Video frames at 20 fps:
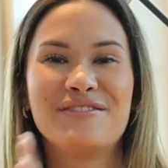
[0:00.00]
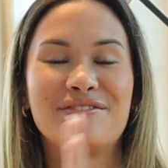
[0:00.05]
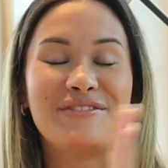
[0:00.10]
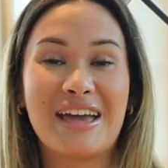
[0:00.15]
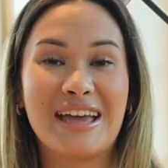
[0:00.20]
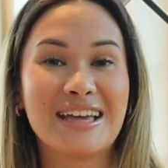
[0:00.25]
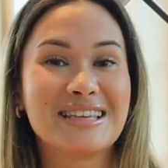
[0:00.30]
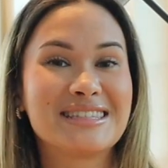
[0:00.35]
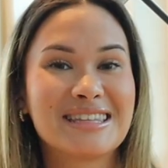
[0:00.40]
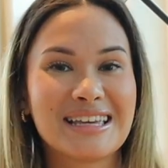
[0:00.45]

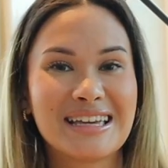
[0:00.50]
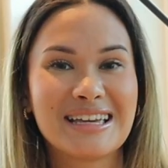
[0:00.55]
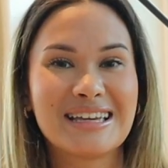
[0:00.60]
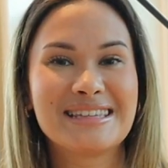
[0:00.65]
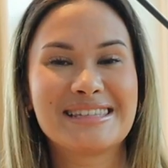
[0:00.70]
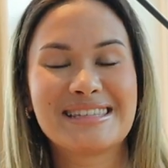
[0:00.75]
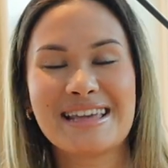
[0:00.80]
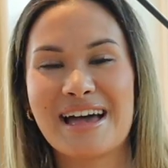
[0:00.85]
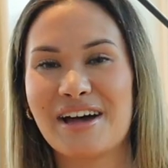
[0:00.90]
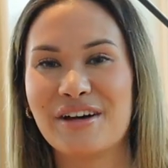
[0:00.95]

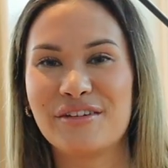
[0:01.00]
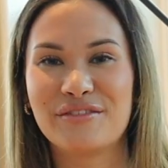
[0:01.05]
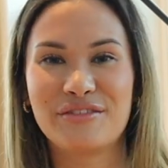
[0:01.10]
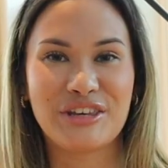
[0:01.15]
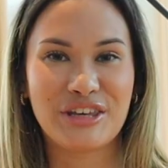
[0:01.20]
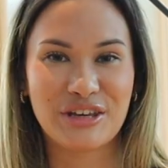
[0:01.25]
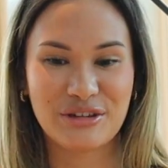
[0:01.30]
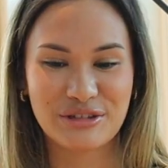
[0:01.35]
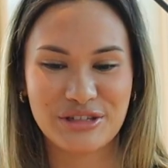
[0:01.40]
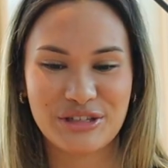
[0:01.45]
phases of
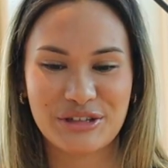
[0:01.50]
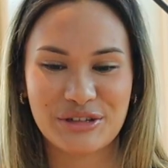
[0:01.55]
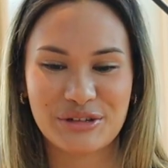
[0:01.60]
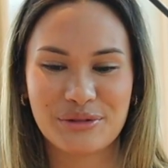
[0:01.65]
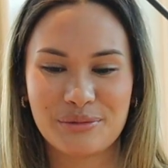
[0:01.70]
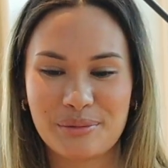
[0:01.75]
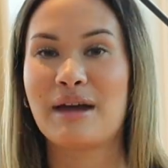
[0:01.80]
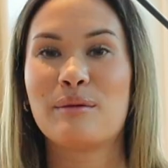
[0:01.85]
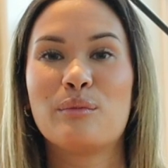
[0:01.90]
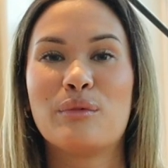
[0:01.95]

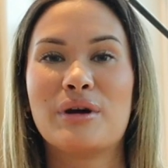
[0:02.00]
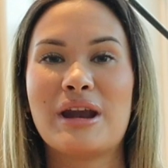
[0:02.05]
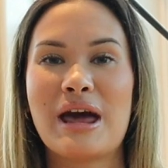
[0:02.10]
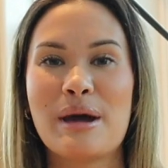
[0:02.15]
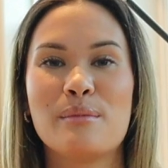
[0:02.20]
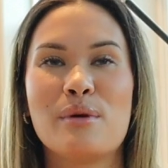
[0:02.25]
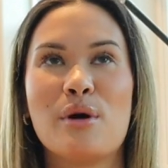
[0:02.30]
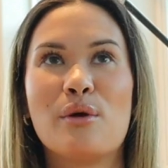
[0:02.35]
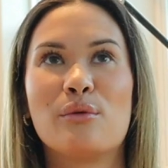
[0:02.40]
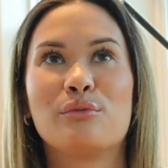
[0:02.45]
YouTube, and what
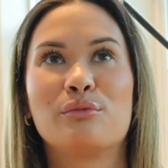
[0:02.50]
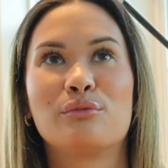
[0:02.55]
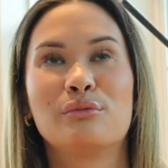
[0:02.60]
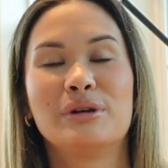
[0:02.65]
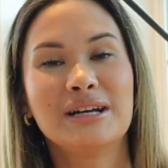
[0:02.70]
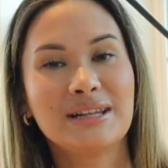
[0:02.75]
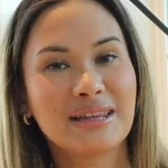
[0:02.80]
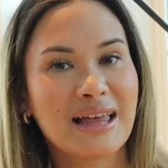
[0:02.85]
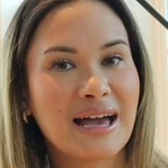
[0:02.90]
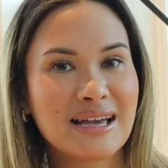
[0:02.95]
I'm
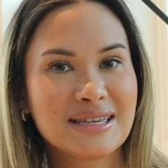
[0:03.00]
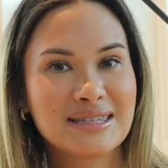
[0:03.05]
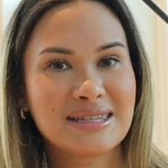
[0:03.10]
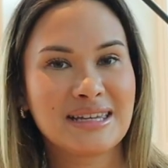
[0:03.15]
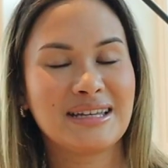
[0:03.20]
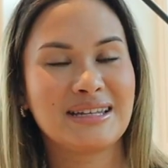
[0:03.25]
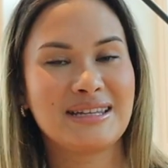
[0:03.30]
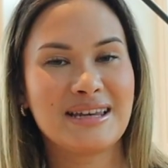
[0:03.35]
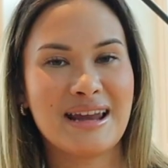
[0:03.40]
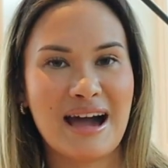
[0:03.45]

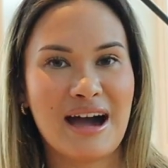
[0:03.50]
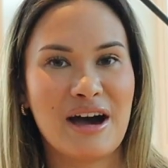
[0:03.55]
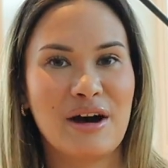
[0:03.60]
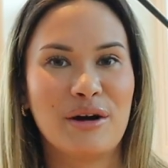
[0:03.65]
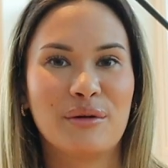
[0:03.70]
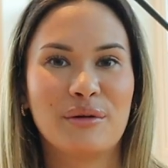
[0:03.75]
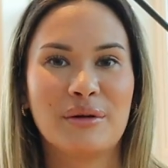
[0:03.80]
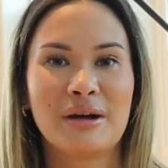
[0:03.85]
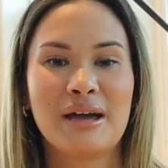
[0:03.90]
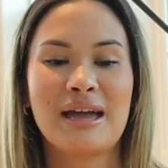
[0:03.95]
realizing
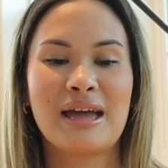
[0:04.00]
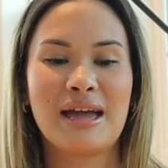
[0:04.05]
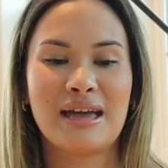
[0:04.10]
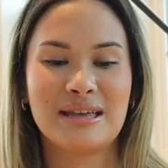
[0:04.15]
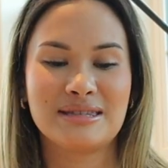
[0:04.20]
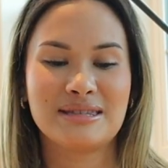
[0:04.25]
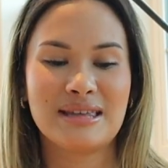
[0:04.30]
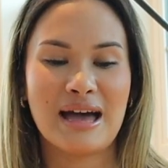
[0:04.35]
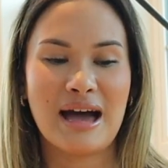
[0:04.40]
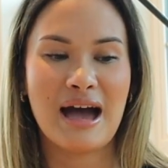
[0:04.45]
now
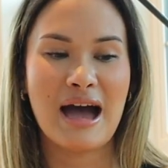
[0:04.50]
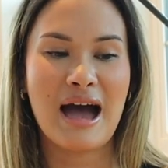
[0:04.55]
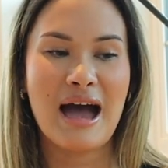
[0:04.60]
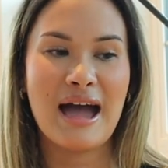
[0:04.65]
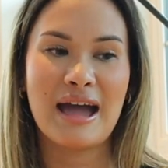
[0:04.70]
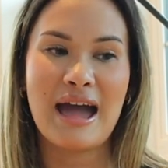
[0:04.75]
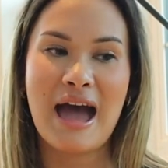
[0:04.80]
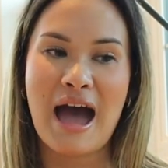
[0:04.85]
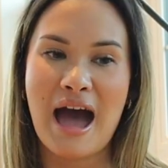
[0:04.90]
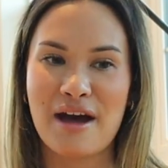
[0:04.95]
is that
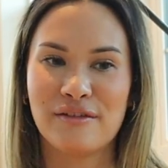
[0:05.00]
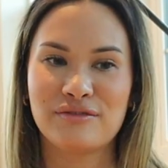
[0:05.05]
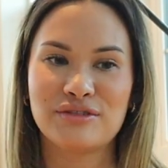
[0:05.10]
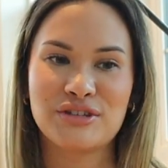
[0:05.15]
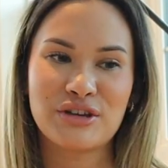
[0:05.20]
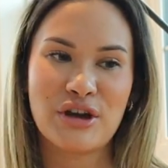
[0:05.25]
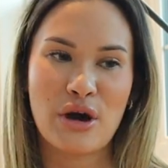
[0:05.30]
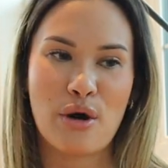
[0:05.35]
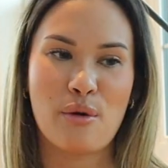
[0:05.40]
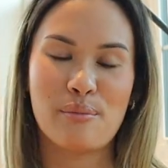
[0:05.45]
I have
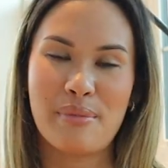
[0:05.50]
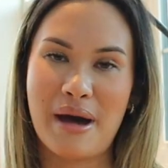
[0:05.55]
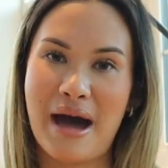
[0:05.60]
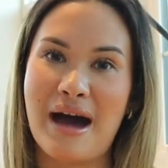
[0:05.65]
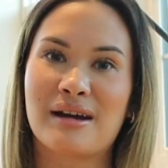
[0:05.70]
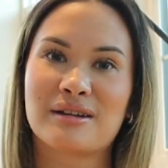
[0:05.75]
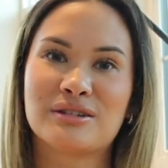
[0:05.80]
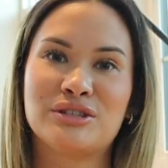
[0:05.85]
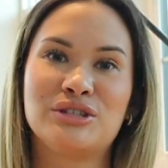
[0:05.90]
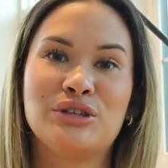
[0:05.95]
to go
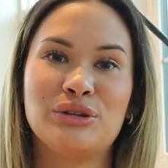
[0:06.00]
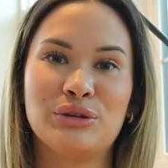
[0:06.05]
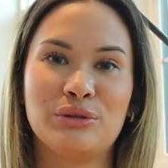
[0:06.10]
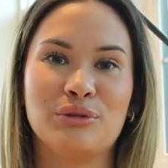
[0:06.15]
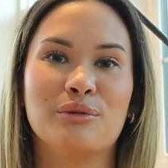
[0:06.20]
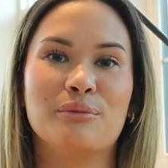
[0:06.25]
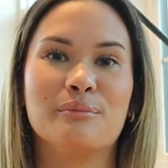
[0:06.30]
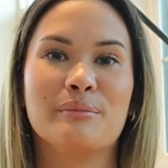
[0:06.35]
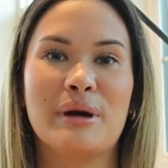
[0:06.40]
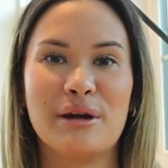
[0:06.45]
back
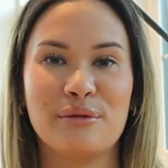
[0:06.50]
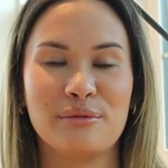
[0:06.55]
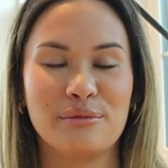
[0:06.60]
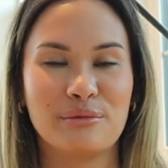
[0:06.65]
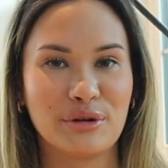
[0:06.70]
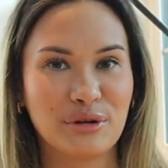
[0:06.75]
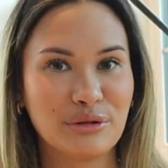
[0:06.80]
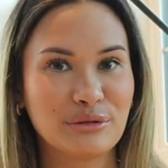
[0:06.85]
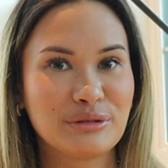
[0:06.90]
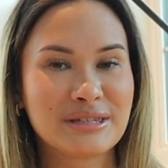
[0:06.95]
to my
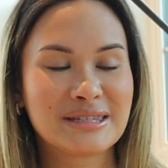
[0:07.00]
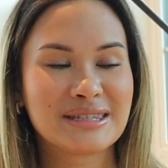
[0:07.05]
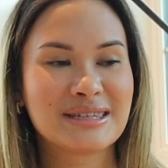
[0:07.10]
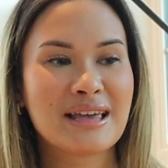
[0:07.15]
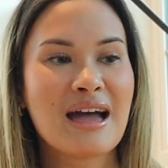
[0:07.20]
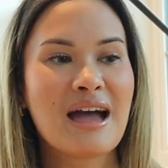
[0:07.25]
roots,